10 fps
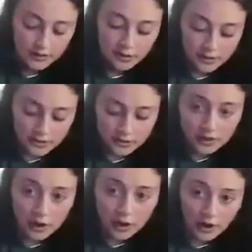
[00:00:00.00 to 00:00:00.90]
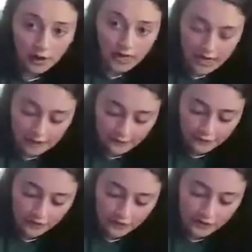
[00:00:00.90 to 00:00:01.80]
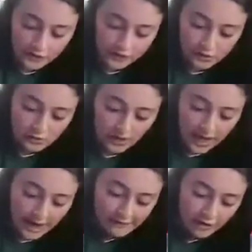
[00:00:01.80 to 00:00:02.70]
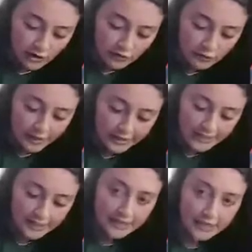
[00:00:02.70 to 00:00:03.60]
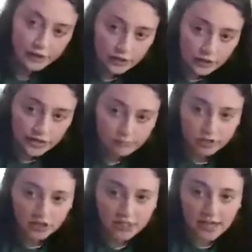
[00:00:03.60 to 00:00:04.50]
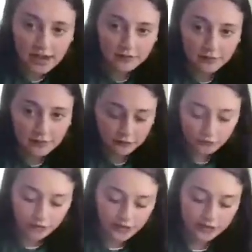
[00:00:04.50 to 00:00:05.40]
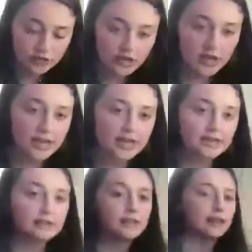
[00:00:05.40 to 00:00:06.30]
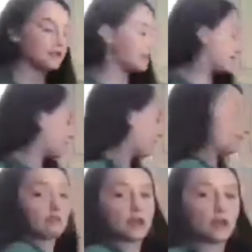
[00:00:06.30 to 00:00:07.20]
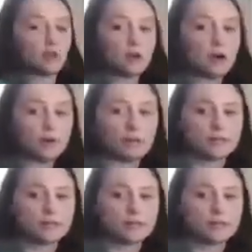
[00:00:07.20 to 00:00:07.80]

So if you haven't already, take your cream cheese out of your fridge and let it get warm on the